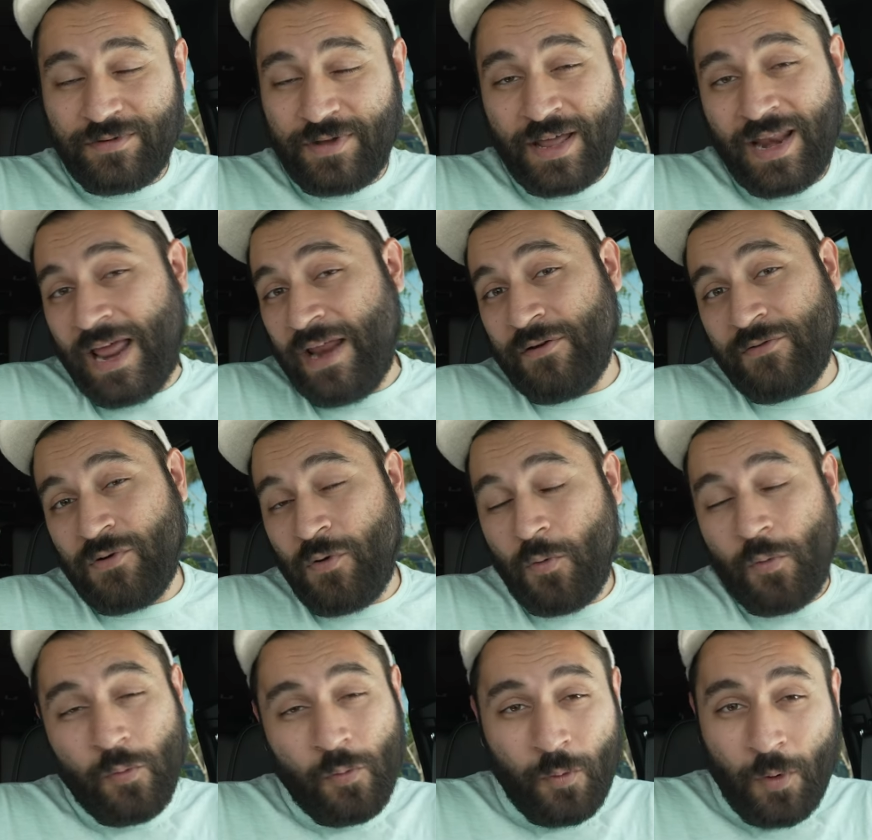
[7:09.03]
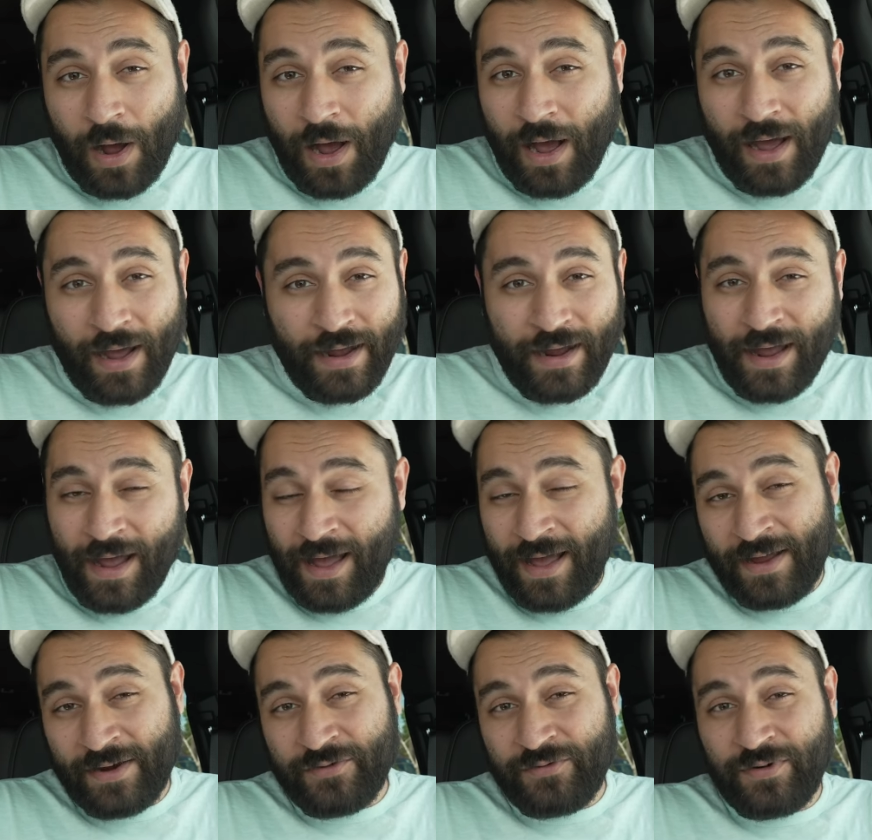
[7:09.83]
And I don't know why
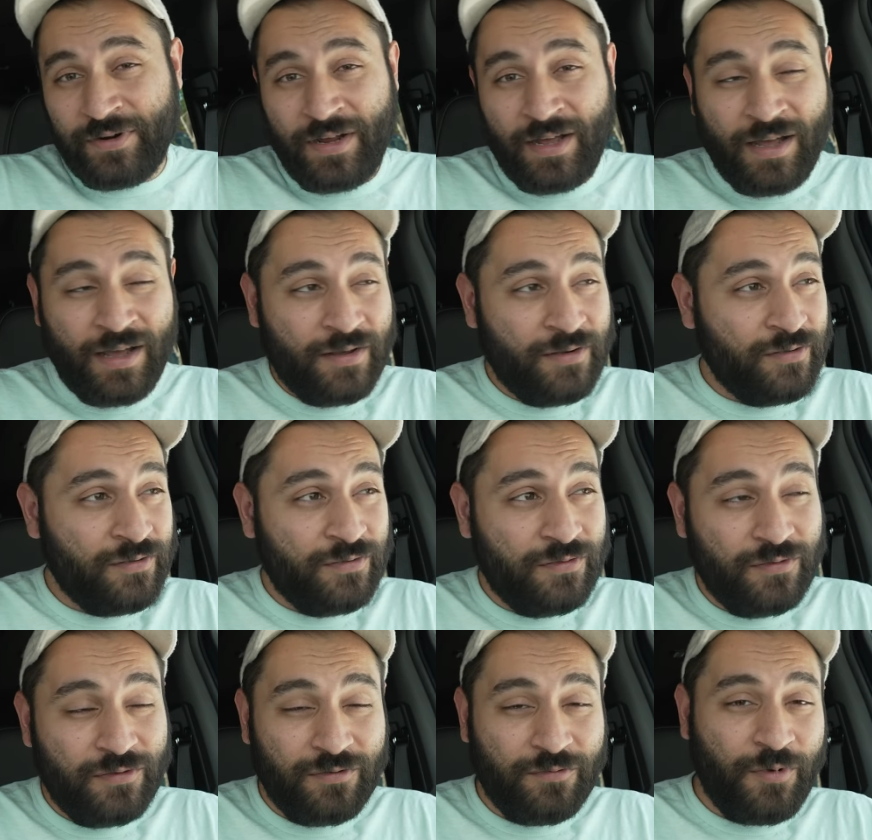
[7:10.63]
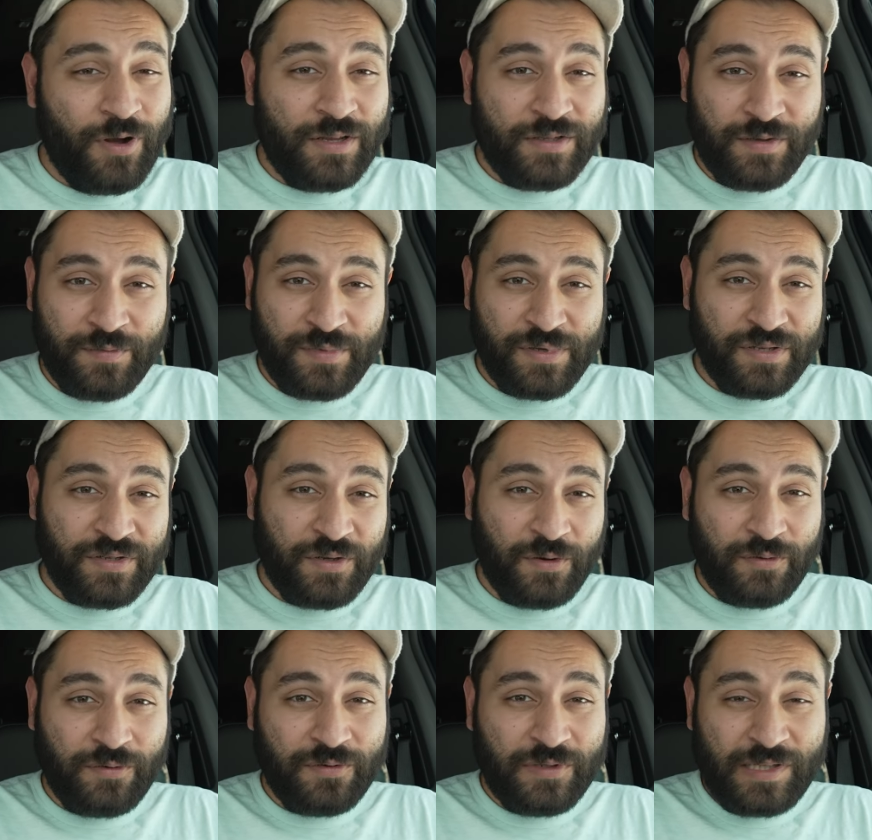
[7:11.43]
Android Auto wants to be
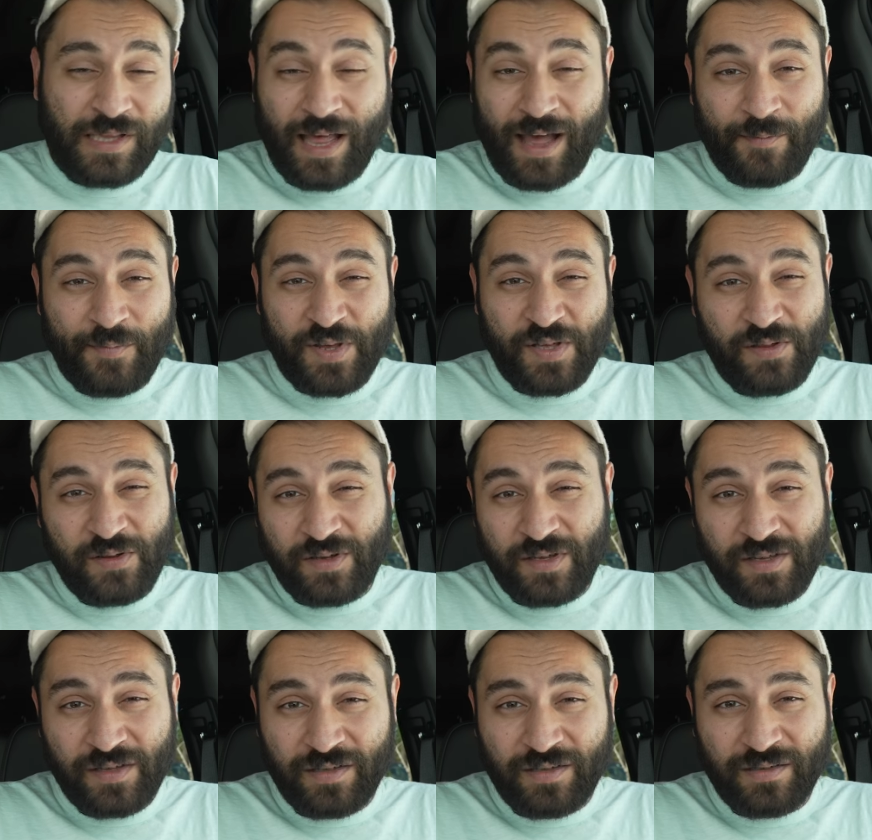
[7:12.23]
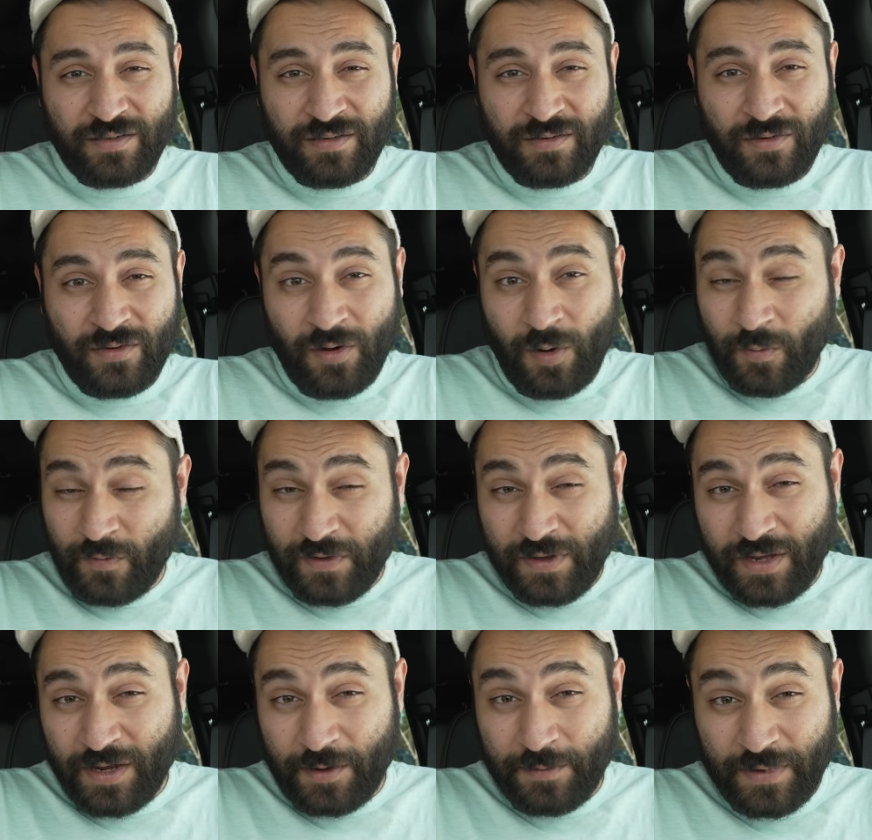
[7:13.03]
so sloppy looking.
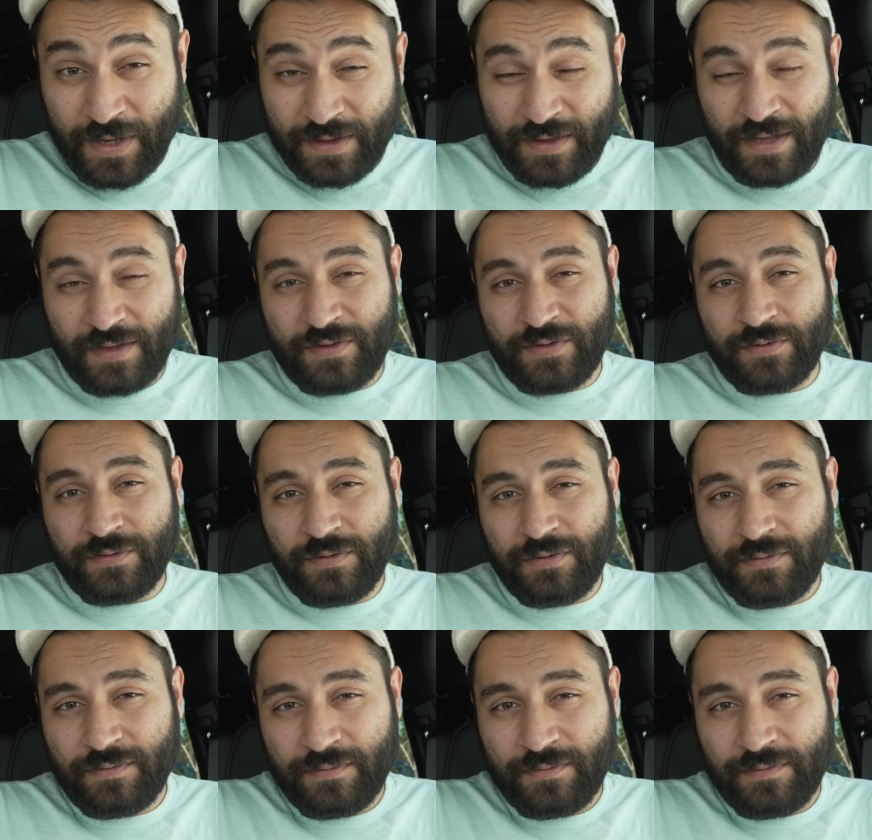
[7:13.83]
Hopefully they update that soon.